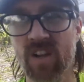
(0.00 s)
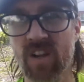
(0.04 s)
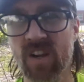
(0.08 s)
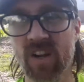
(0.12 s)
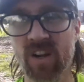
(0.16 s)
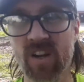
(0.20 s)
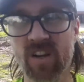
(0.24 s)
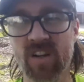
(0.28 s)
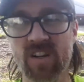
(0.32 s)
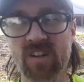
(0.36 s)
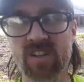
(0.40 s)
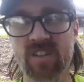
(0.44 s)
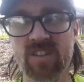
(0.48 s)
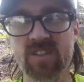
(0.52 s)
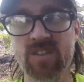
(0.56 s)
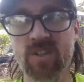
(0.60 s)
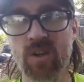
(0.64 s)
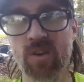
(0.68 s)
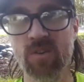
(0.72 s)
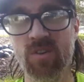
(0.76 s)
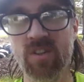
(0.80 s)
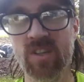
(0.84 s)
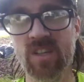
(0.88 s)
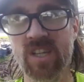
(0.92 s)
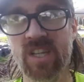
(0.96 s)
they're
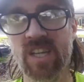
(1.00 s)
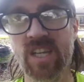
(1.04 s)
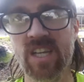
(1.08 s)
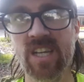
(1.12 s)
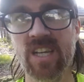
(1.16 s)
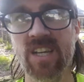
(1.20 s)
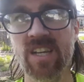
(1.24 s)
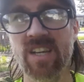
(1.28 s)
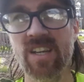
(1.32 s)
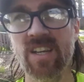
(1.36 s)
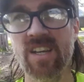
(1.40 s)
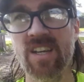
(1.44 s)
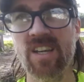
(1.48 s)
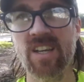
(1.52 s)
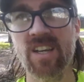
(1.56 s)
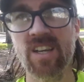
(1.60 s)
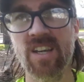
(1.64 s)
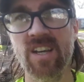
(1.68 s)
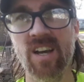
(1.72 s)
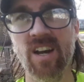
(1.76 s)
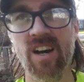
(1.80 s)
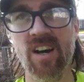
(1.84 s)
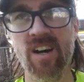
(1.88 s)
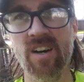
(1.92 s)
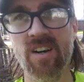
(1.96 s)
totally
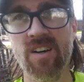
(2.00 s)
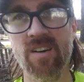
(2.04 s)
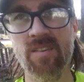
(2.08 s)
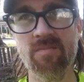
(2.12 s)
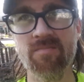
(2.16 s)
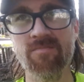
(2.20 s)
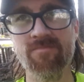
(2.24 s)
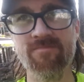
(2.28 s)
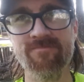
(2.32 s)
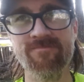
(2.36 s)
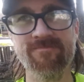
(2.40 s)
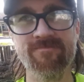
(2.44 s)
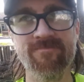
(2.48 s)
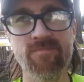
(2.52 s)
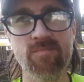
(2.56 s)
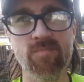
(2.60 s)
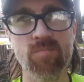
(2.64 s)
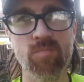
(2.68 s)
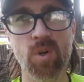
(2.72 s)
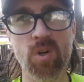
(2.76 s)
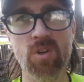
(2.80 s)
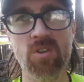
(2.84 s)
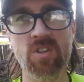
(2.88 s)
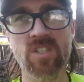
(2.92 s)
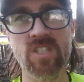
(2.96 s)

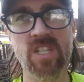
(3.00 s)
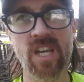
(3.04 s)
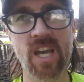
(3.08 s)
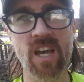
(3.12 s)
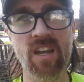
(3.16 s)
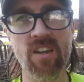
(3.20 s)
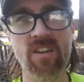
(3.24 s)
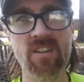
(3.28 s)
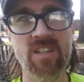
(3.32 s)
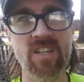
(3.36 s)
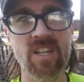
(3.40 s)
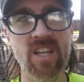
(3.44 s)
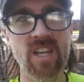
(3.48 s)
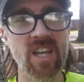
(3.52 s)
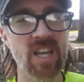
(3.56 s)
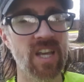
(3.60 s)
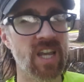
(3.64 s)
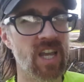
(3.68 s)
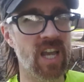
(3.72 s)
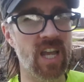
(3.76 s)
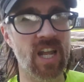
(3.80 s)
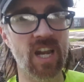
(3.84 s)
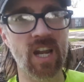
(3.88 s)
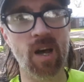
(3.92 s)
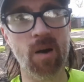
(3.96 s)
broken down,
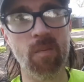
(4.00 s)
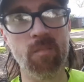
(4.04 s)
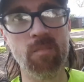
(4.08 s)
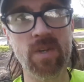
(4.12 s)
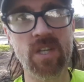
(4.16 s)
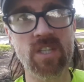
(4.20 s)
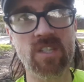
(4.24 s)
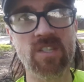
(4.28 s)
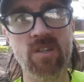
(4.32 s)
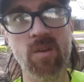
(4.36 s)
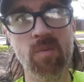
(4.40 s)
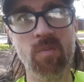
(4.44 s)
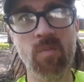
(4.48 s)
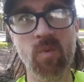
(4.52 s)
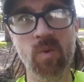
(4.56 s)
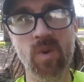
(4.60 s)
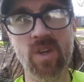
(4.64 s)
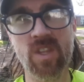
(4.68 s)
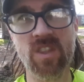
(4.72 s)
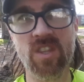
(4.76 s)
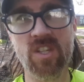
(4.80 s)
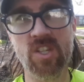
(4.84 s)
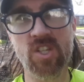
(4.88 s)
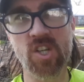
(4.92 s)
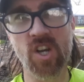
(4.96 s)
and I'll mix them
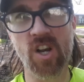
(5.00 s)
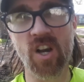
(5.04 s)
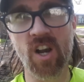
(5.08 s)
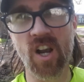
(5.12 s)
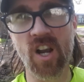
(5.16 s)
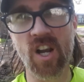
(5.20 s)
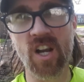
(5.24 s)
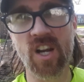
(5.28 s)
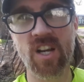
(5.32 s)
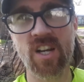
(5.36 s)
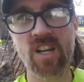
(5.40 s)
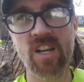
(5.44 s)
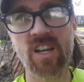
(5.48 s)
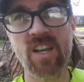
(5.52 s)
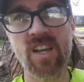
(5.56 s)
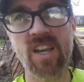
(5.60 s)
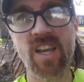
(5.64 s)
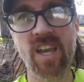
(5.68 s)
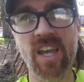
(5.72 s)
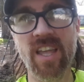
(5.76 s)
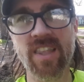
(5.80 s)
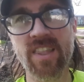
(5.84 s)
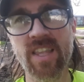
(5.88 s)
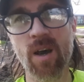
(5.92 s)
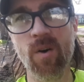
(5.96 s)
with the char,
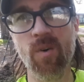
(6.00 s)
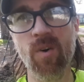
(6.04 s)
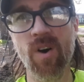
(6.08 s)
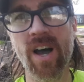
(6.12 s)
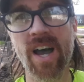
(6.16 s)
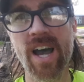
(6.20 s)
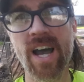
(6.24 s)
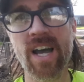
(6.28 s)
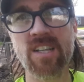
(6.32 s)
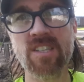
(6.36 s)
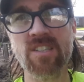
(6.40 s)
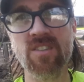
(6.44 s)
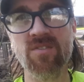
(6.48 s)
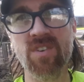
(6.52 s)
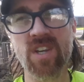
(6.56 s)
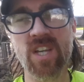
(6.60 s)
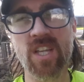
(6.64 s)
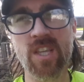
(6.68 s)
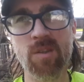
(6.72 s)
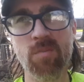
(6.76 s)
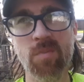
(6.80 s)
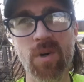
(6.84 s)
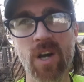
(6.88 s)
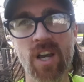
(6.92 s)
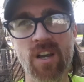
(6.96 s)
and that will
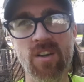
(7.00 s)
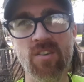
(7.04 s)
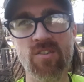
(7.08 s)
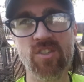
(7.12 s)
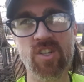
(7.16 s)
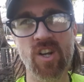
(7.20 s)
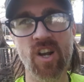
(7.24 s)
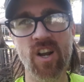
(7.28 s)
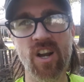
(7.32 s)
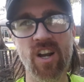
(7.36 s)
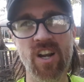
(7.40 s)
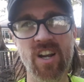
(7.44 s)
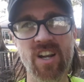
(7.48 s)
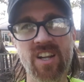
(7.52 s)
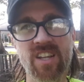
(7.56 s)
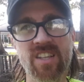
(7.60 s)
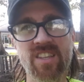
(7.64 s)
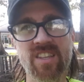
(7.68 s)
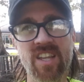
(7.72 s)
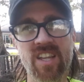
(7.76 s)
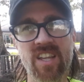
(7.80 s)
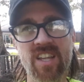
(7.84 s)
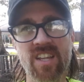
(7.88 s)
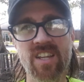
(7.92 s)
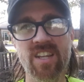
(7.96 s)
activate the biochar. And
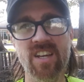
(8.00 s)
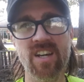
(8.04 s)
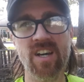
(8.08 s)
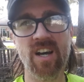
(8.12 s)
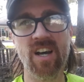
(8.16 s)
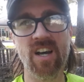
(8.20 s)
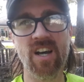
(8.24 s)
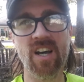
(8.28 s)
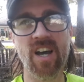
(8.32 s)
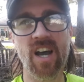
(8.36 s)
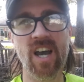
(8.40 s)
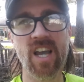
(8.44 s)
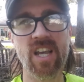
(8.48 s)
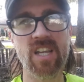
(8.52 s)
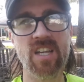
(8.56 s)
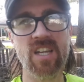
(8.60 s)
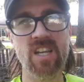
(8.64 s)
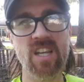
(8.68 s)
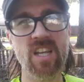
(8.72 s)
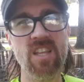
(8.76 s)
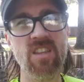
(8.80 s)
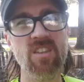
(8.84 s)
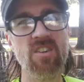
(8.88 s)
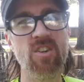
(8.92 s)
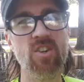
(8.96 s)
then I can
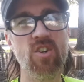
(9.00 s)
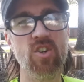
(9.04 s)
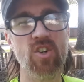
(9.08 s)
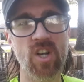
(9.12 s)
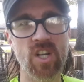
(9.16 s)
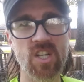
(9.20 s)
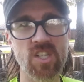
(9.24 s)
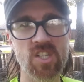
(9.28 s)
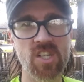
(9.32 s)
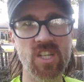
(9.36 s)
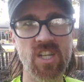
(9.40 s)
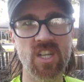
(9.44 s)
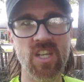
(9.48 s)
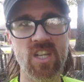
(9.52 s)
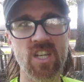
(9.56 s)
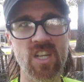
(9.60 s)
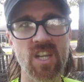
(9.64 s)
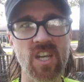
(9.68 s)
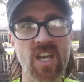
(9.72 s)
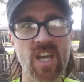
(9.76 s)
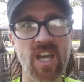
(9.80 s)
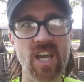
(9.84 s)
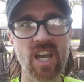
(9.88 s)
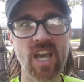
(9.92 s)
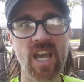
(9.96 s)
either crush it
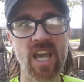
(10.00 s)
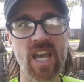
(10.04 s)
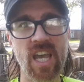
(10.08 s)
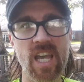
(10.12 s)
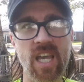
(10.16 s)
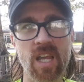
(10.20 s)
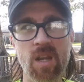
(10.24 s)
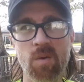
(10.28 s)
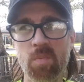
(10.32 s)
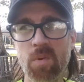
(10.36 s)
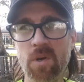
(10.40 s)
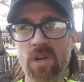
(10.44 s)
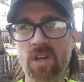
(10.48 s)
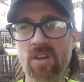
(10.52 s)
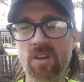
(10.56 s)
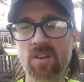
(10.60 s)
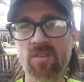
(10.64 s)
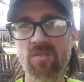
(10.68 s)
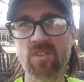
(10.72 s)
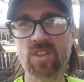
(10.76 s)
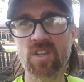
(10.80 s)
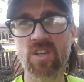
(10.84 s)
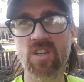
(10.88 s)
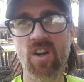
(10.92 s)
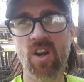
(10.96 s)
and put it
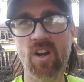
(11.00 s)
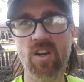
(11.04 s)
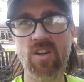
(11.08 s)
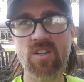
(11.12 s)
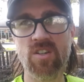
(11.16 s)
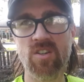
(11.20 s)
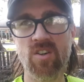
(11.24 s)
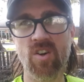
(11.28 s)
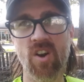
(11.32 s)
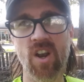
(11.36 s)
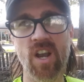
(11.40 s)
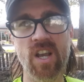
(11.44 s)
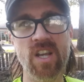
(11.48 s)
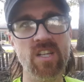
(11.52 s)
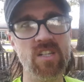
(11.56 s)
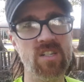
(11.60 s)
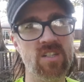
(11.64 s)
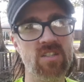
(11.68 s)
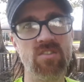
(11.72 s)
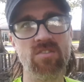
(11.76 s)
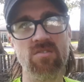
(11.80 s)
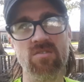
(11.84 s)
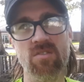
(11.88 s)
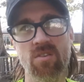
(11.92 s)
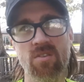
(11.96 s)
over the garden, or I can
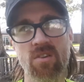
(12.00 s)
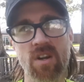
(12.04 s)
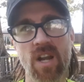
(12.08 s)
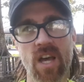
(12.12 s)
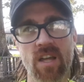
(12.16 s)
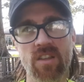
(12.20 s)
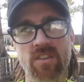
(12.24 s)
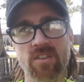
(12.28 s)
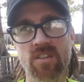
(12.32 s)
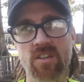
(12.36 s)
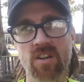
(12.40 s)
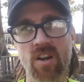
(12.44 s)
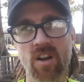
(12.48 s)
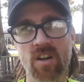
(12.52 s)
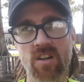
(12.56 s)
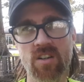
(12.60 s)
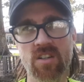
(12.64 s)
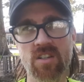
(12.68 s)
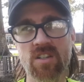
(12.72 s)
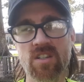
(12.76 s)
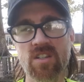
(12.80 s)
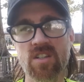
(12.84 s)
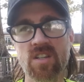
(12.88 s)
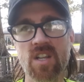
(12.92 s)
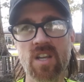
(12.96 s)
just throw it out in the
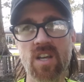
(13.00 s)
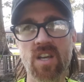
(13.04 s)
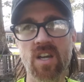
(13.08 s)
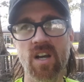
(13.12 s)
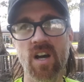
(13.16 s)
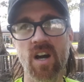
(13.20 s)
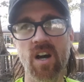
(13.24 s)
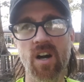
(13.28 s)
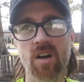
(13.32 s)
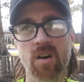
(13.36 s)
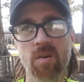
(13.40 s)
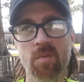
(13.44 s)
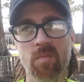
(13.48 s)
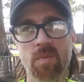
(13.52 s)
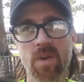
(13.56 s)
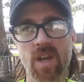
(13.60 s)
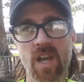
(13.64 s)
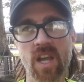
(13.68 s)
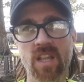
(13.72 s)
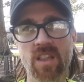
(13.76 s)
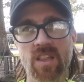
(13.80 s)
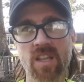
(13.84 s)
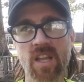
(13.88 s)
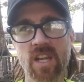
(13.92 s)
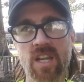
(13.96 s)
garden
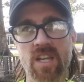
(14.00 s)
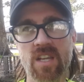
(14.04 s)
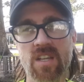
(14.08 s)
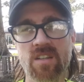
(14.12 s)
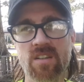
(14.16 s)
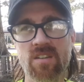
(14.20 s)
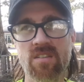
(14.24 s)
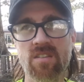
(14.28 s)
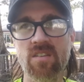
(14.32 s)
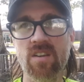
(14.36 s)
and let it,